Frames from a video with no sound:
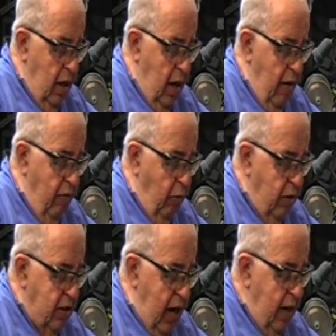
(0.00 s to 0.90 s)
give
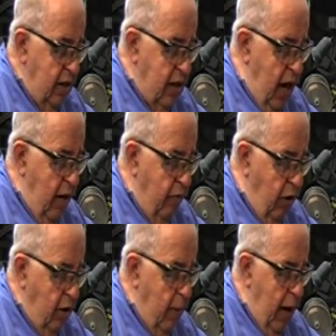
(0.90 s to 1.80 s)
side to side,
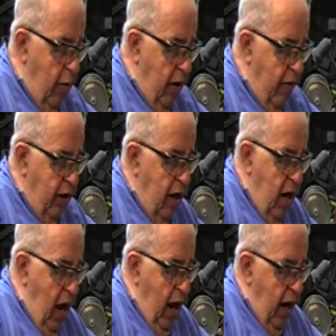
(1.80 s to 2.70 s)
front to back, whatever.
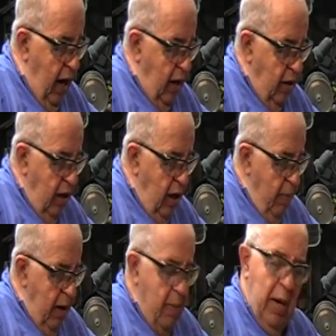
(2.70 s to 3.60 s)
I got a little
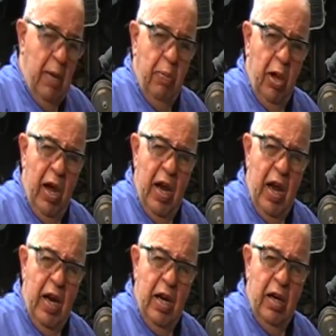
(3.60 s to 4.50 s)
bitty bitty play
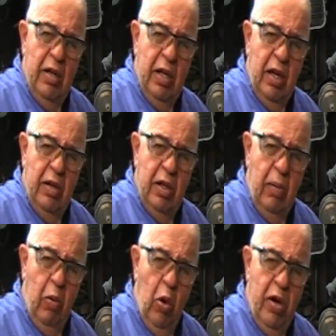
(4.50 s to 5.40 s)
in the, the, the
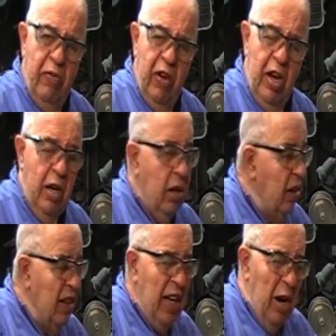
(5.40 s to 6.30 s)
wood pit.
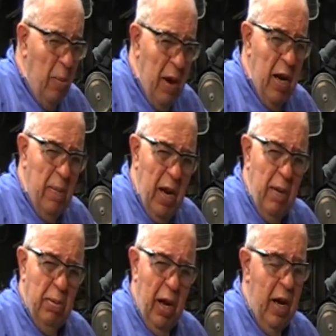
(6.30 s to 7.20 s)
Little bitty
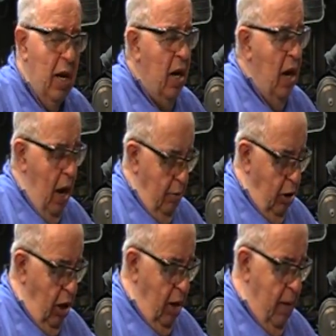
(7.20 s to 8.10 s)
bitty play. I'm
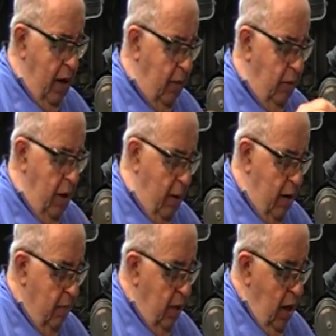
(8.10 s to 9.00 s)
talking about it. Never
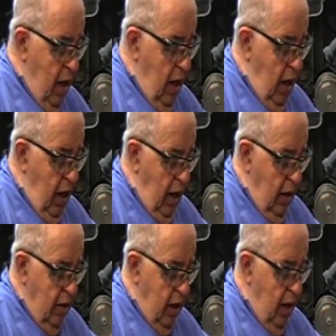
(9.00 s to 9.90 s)
mind.
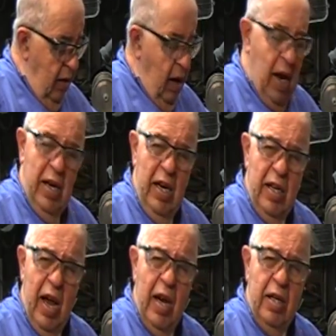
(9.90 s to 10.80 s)
And uh, I need
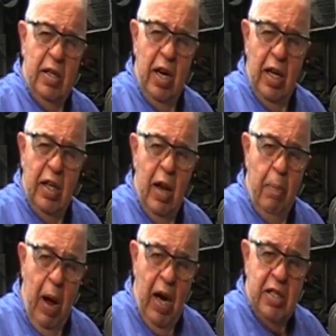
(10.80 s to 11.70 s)
that to get the
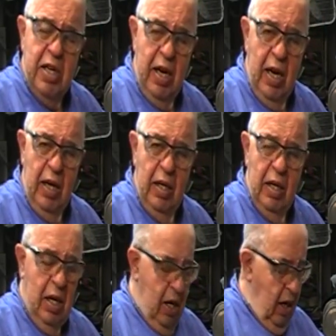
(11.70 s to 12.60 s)
epoxy in.
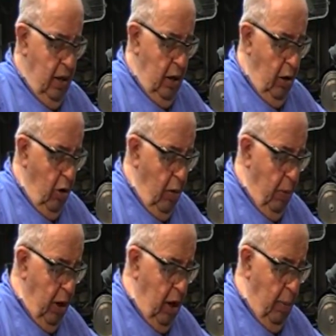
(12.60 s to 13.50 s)
Then I'm going to
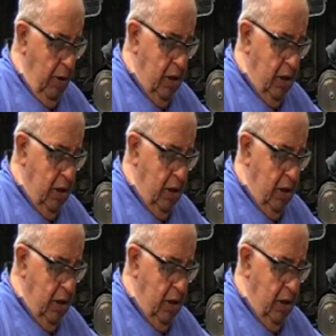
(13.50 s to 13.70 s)
put a couple of